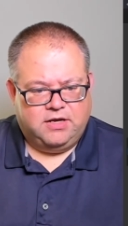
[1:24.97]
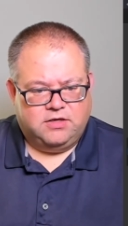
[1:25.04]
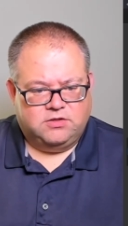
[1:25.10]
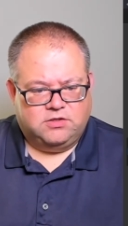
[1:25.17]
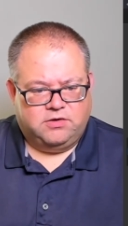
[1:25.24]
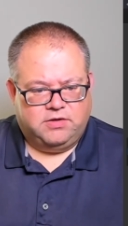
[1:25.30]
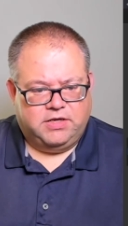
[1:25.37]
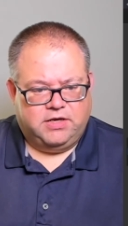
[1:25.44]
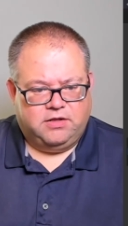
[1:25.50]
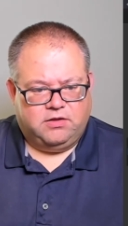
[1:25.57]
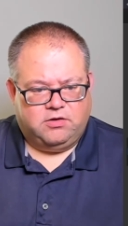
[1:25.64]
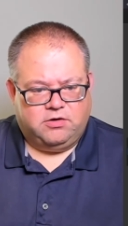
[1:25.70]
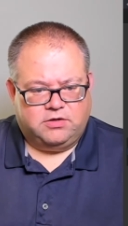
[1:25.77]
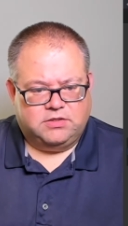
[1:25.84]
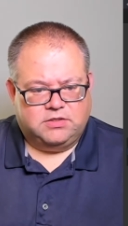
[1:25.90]
so that it
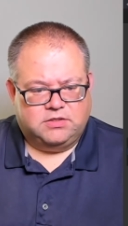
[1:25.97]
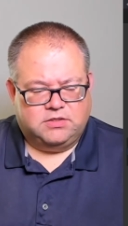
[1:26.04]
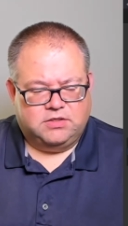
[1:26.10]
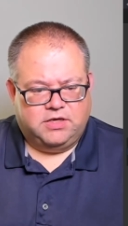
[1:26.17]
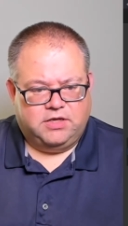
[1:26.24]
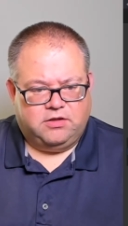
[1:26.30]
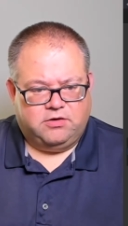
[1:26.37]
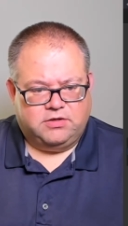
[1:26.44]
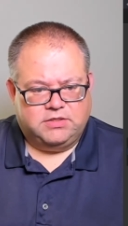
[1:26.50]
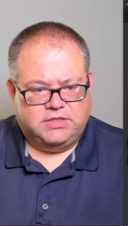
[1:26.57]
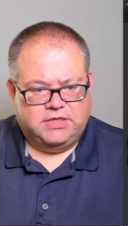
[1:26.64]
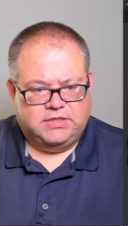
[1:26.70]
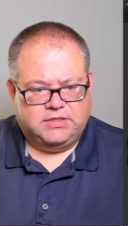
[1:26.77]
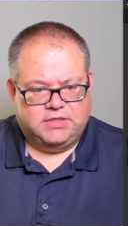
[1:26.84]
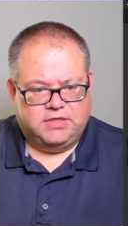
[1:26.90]
looks
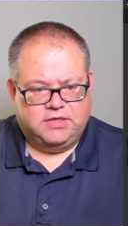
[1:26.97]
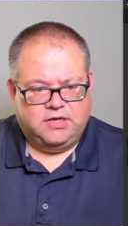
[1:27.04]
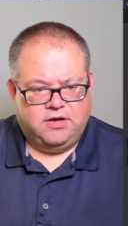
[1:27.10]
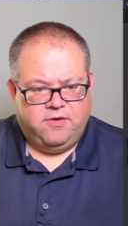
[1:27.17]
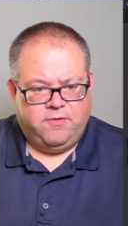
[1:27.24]
decent,